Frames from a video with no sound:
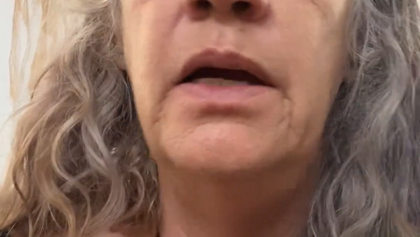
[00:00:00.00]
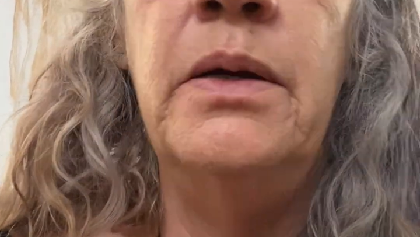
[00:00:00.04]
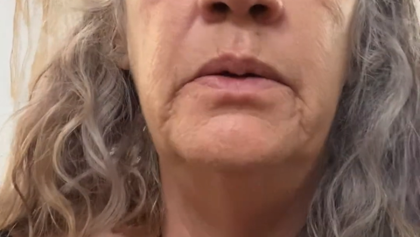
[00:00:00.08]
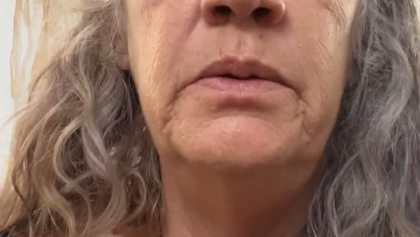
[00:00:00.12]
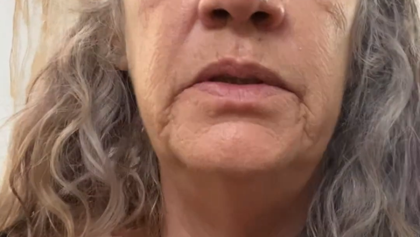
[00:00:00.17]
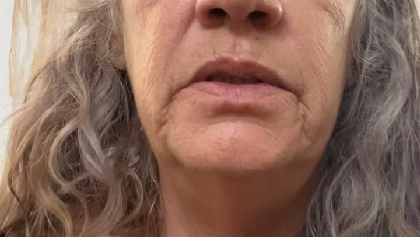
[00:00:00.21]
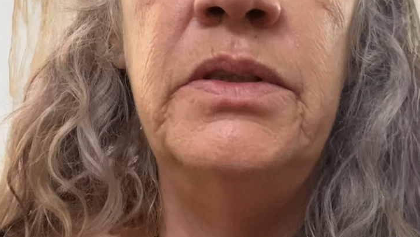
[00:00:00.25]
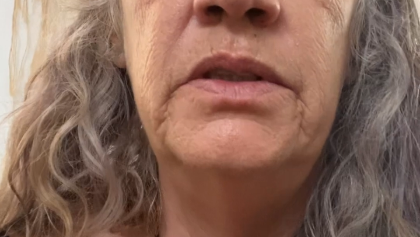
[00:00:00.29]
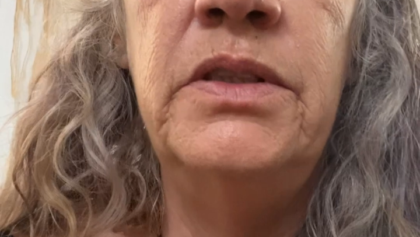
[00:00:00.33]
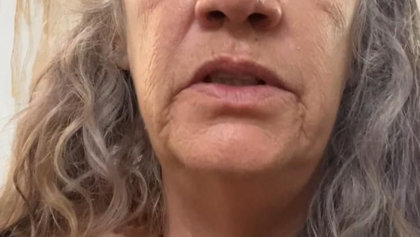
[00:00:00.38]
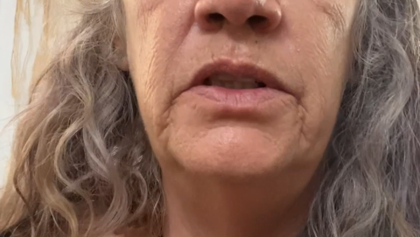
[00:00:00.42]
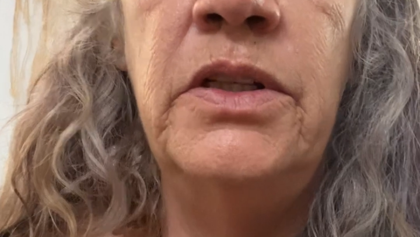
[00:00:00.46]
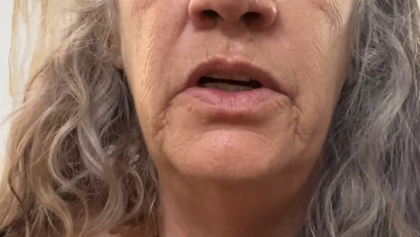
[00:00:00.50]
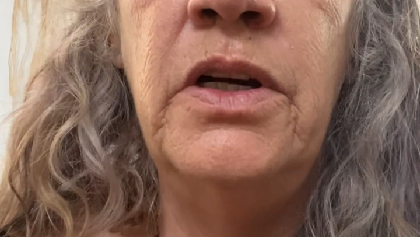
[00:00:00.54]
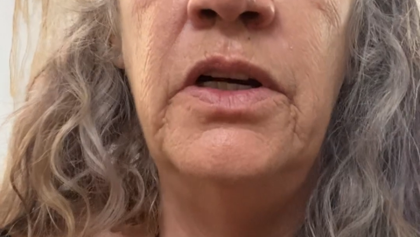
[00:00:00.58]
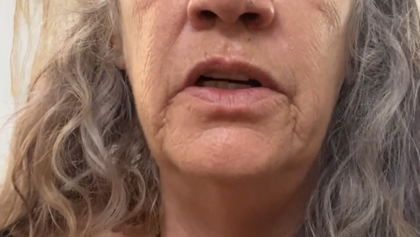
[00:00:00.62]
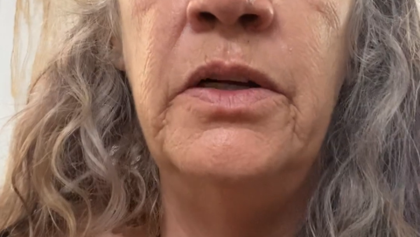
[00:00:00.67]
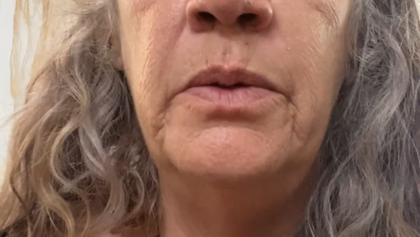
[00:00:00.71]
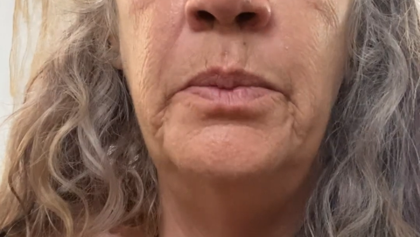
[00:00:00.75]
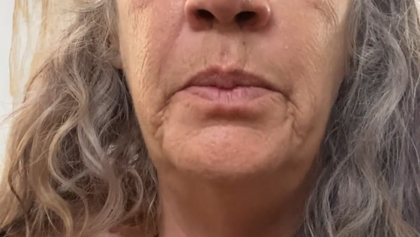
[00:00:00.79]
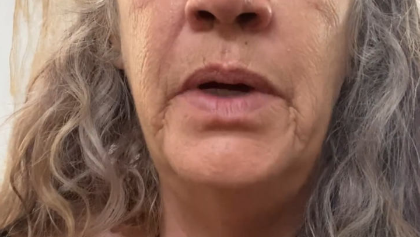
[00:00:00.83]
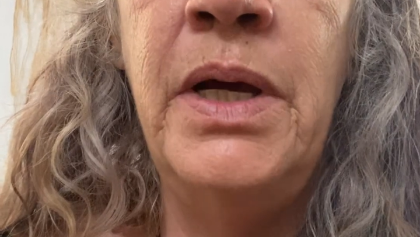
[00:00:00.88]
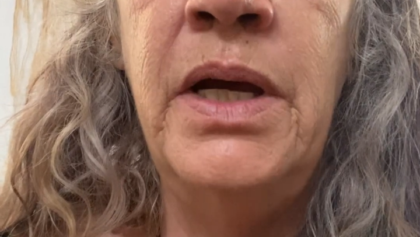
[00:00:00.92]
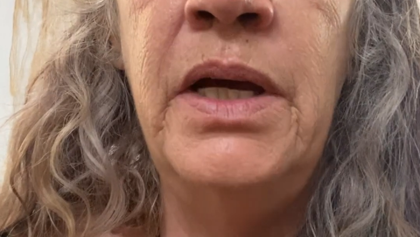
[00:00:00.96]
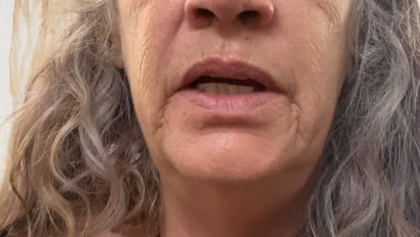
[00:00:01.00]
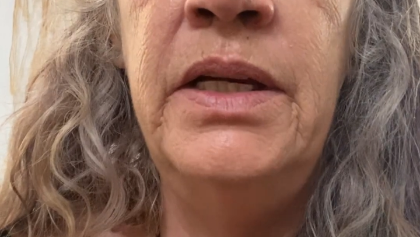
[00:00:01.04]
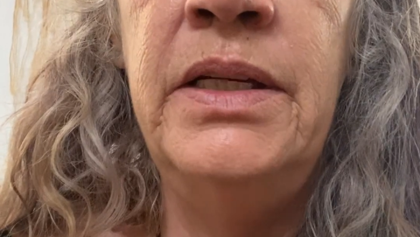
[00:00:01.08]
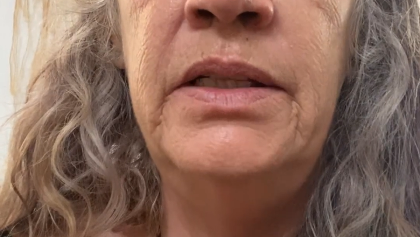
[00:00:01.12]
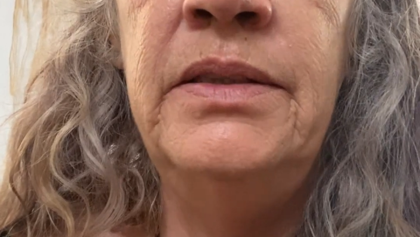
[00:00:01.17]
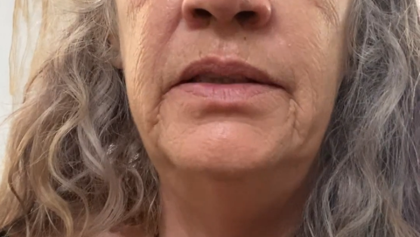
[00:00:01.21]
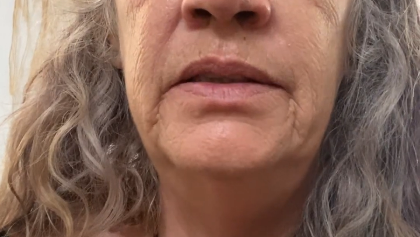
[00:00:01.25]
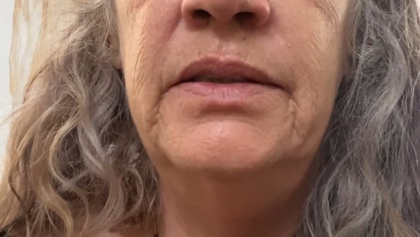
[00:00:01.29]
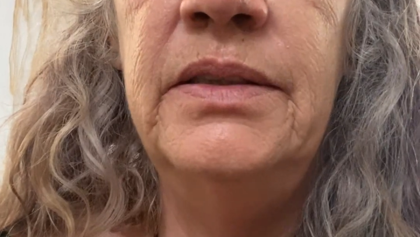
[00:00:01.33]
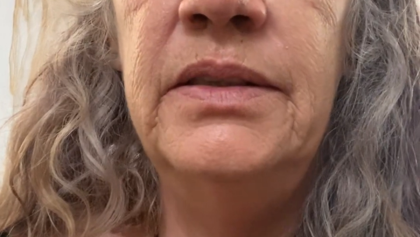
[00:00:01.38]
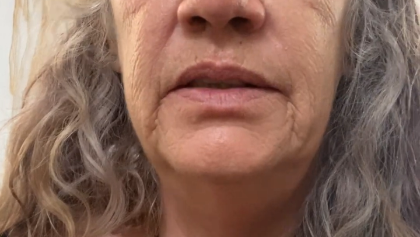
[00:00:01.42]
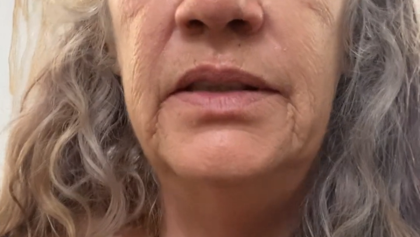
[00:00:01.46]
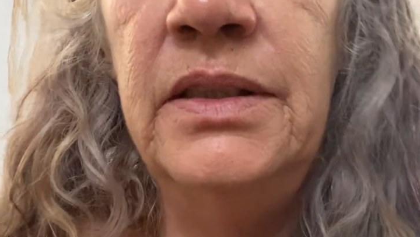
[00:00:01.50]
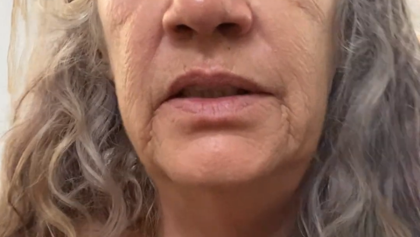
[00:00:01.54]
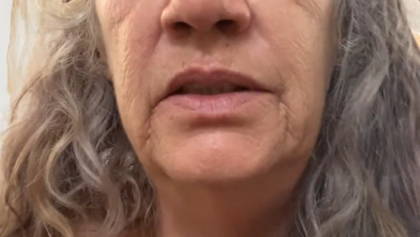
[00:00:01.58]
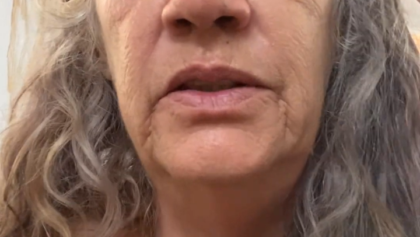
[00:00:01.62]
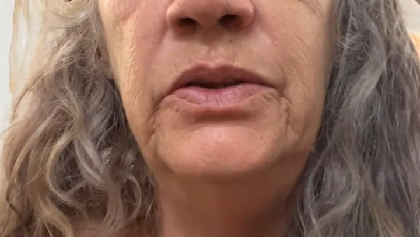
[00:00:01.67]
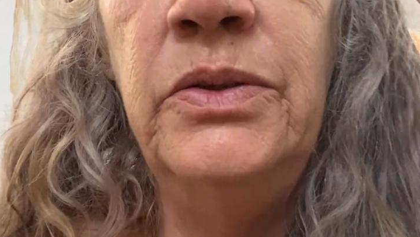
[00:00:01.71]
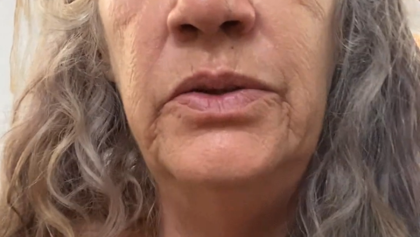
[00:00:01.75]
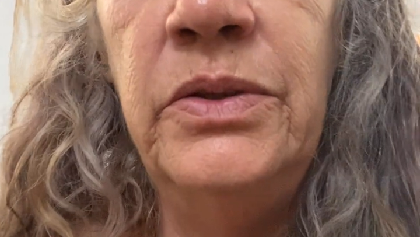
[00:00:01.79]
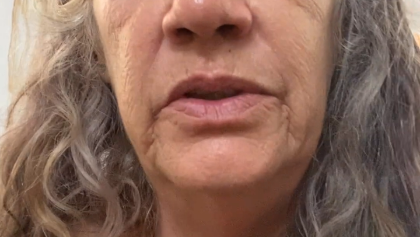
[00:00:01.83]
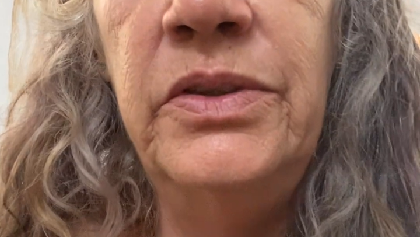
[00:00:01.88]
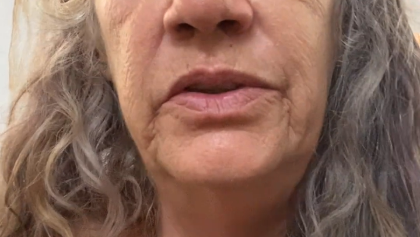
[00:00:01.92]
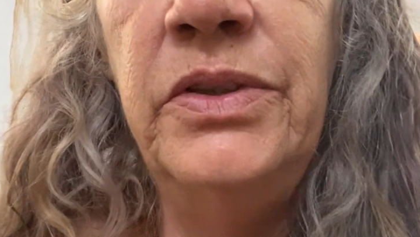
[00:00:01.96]
was the dog of mine, and
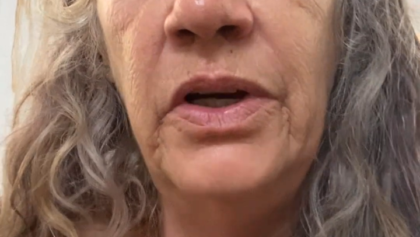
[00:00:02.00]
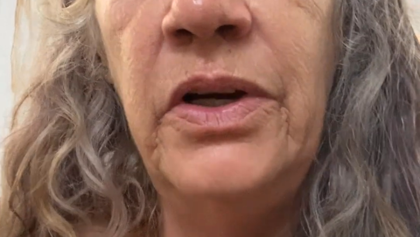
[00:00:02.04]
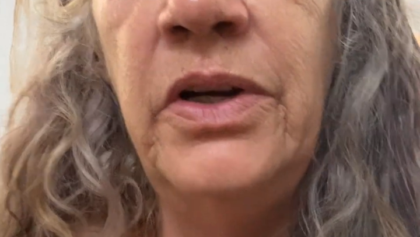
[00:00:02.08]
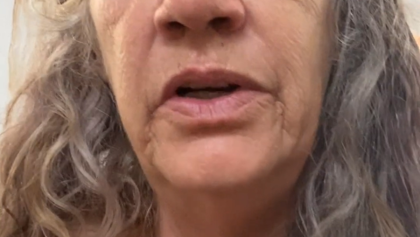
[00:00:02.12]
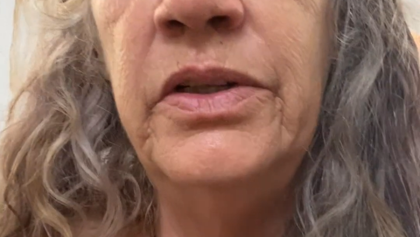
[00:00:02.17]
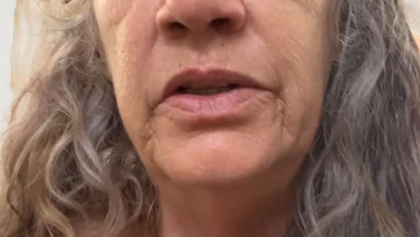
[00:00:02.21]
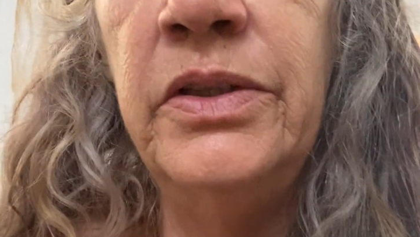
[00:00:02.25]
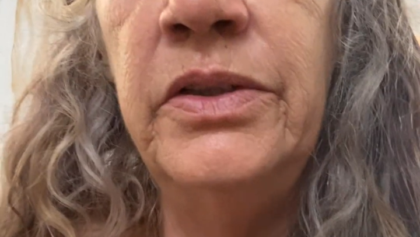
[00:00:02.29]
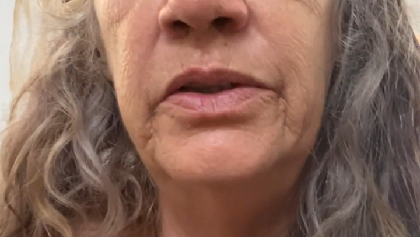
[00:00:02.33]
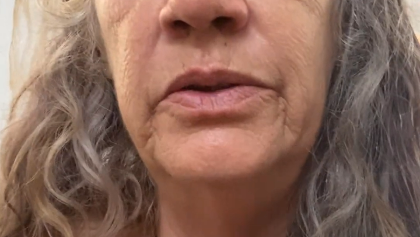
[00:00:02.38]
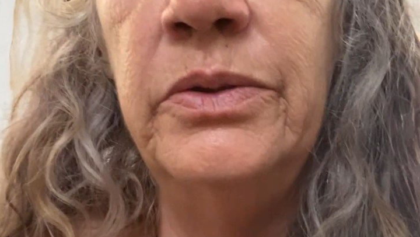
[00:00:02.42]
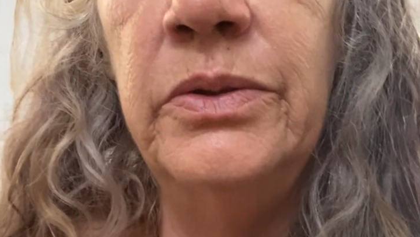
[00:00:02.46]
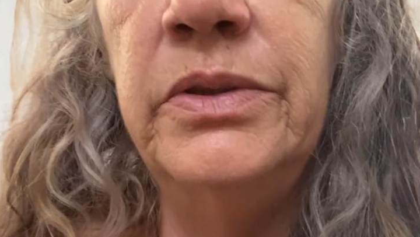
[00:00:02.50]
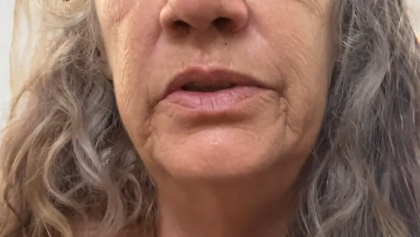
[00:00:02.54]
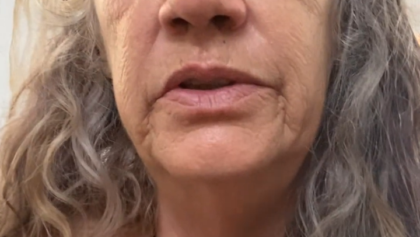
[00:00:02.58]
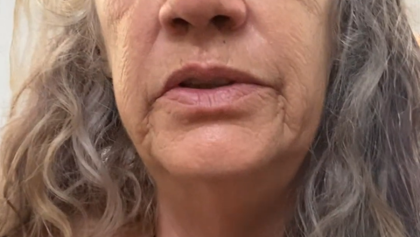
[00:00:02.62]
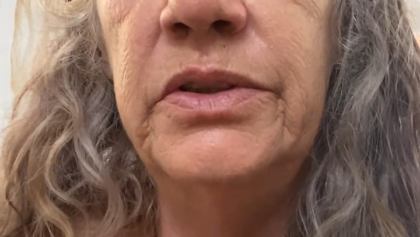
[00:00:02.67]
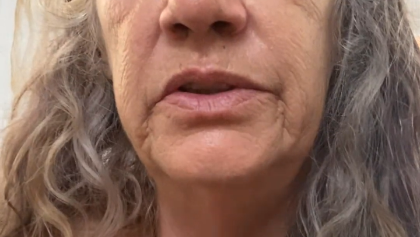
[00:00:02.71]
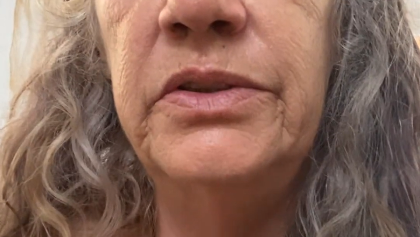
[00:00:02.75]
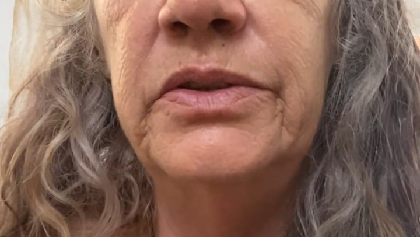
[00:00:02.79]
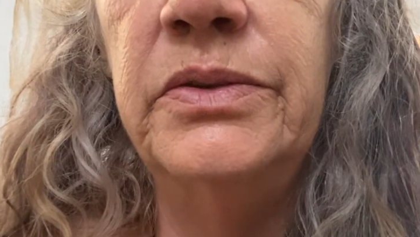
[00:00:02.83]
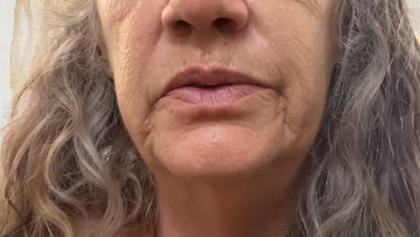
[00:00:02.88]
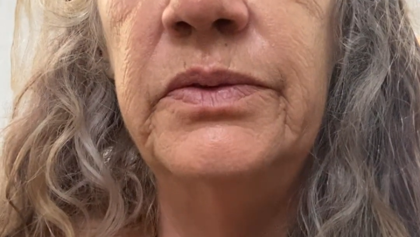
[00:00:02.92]
you the dog of yours.